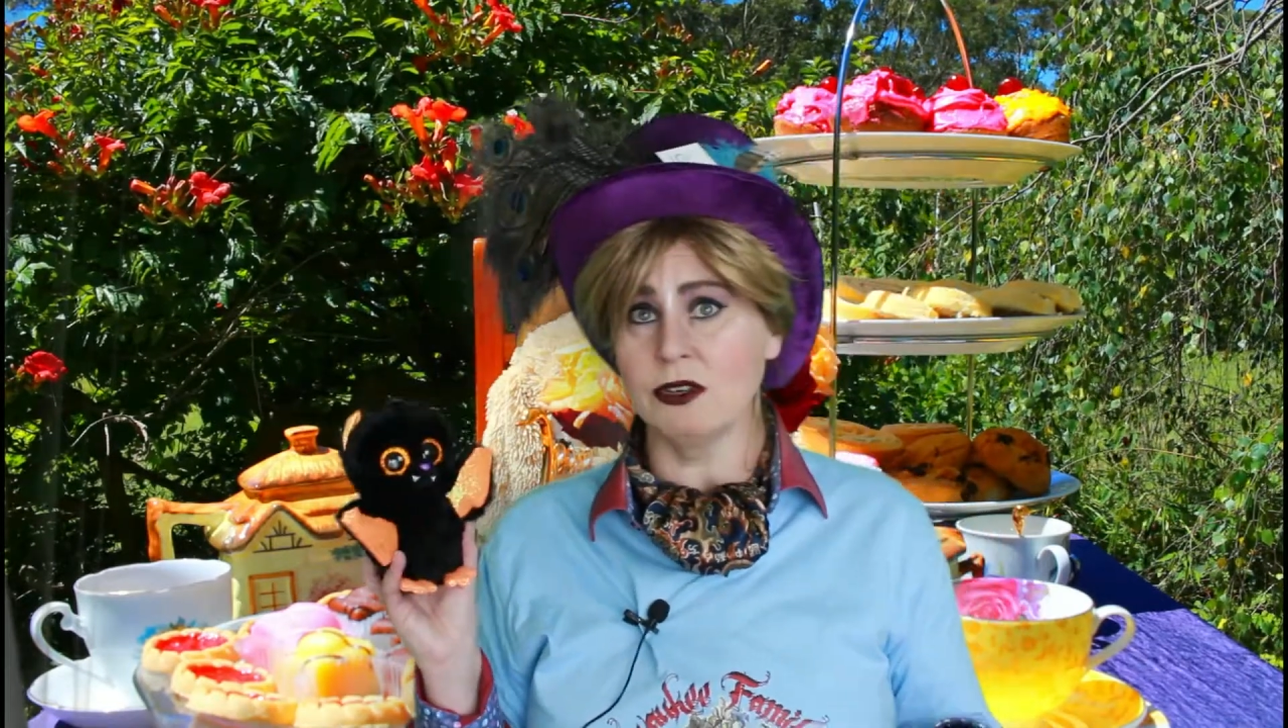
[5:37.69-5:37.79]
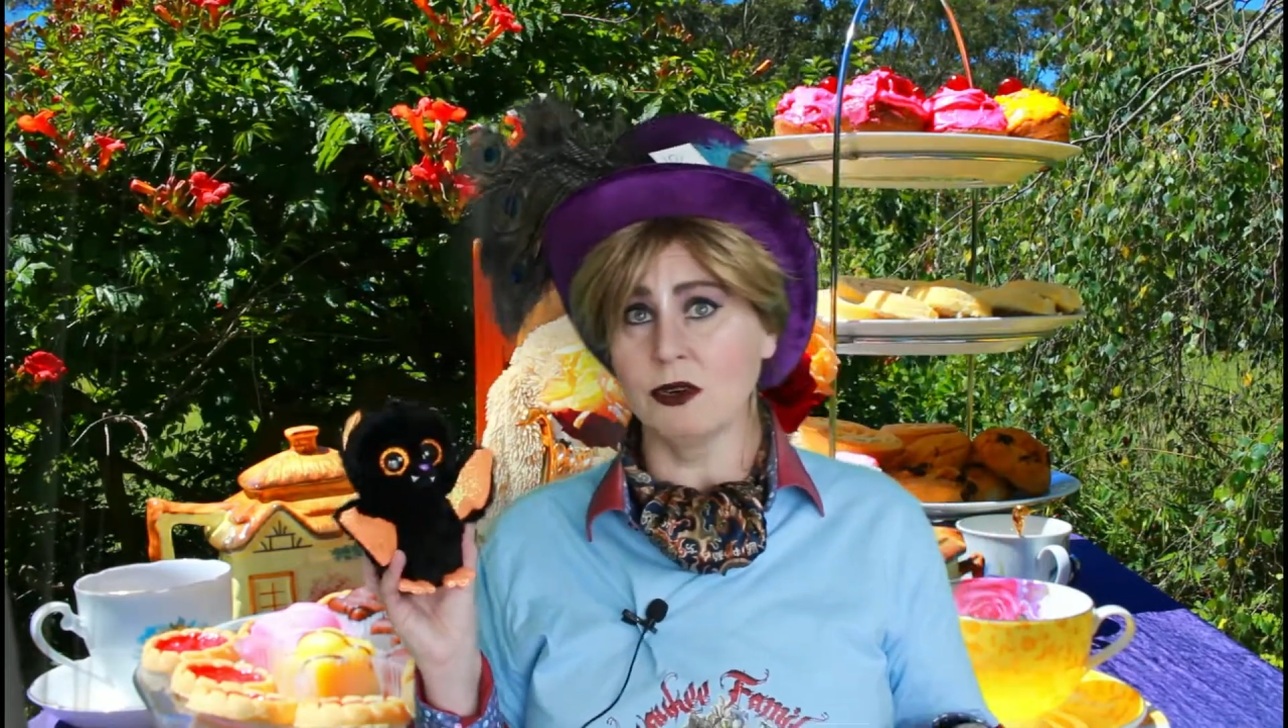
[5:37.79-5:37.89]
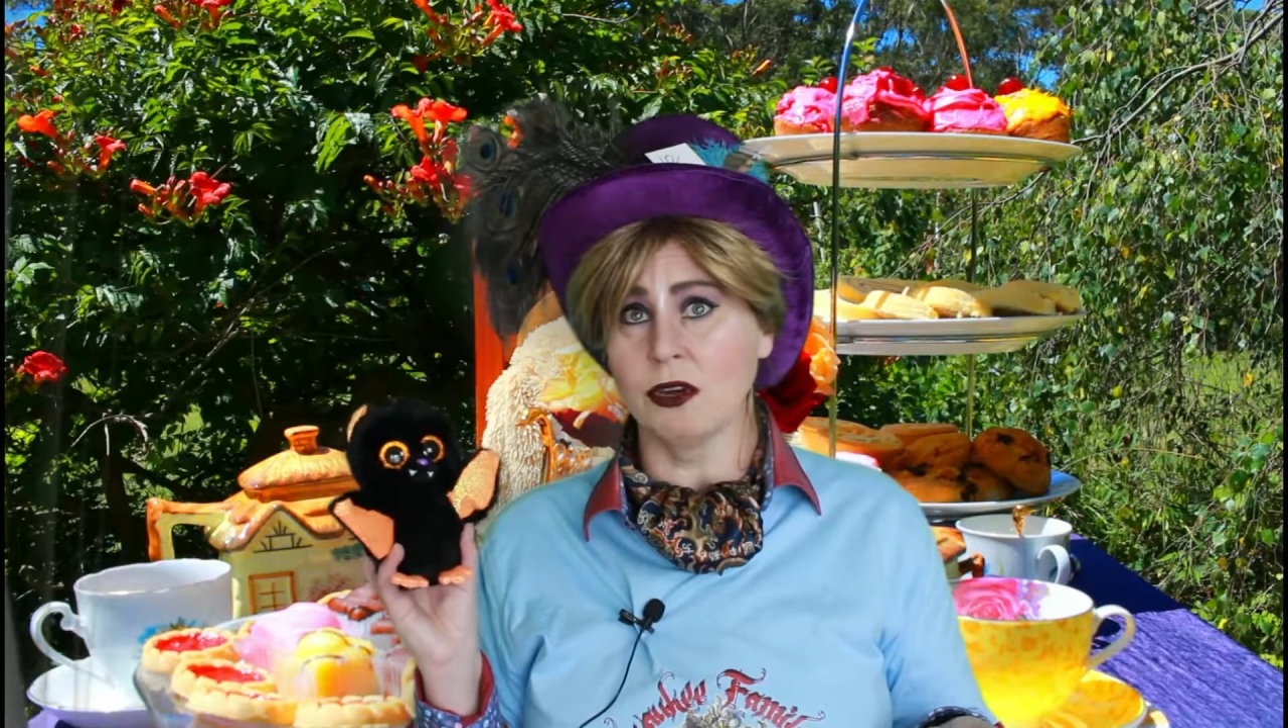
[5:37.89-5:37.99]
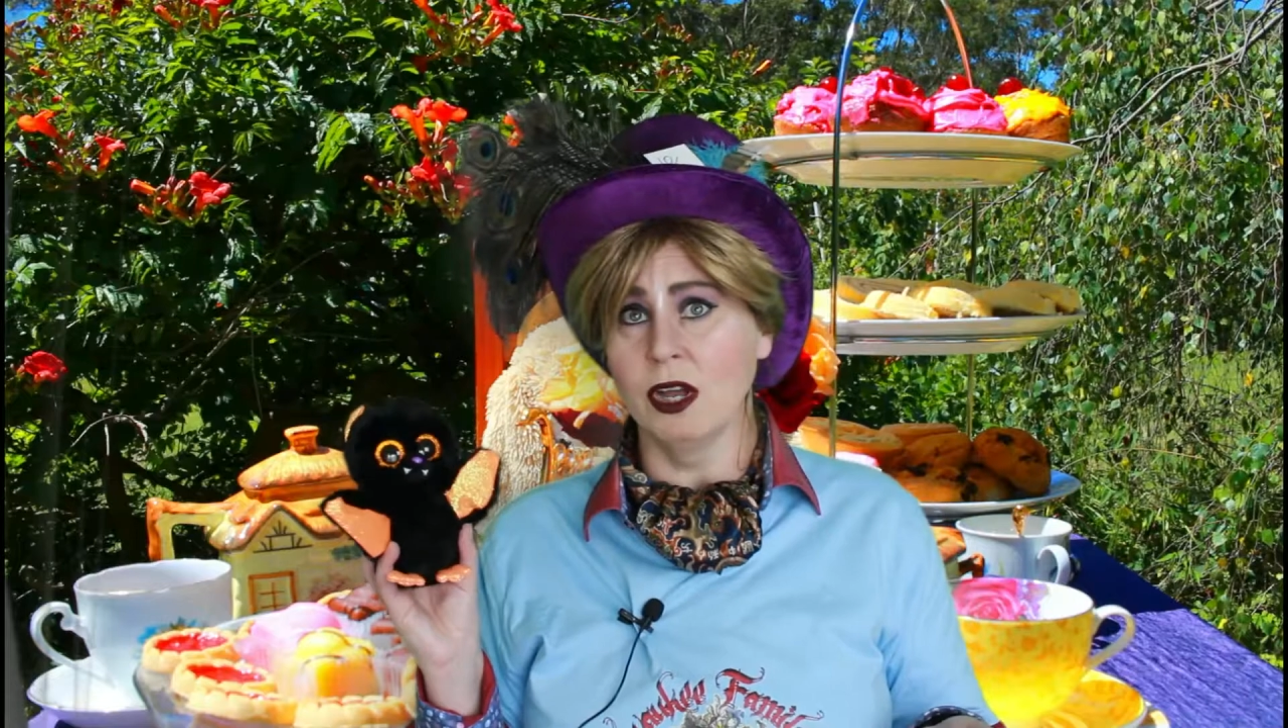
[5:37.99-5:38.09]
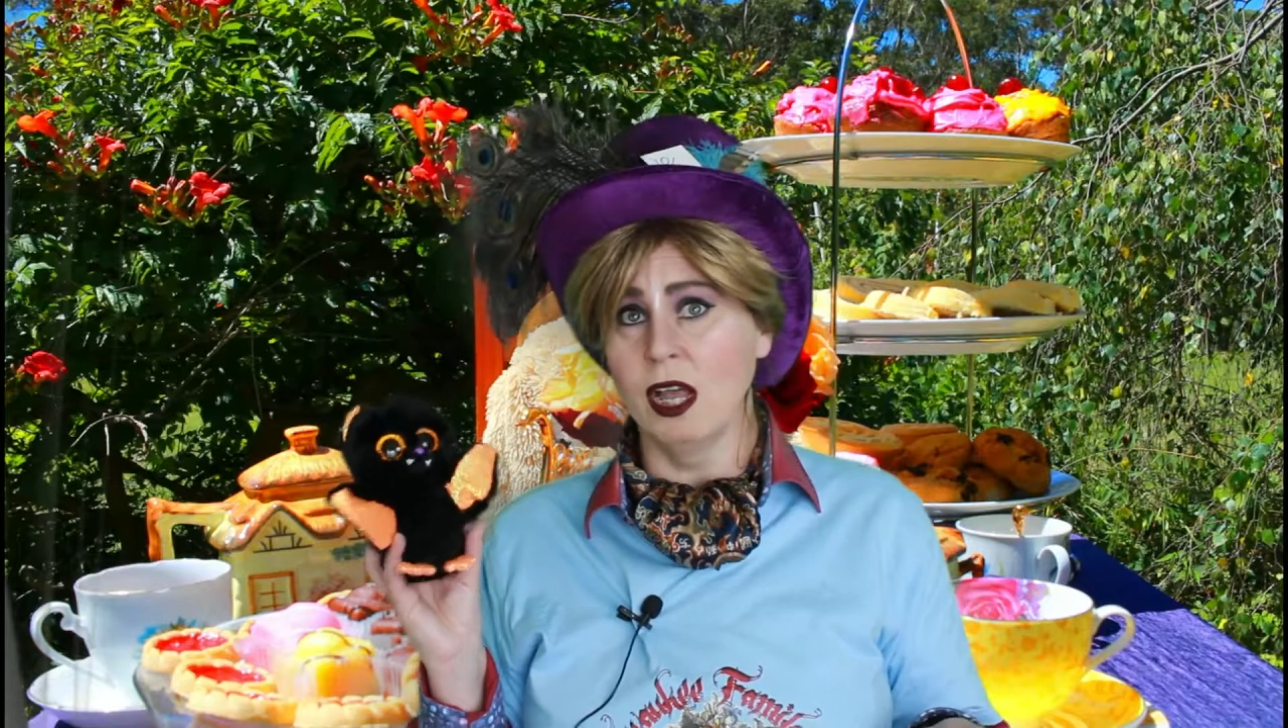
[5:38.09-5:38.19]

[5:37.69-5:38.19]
You're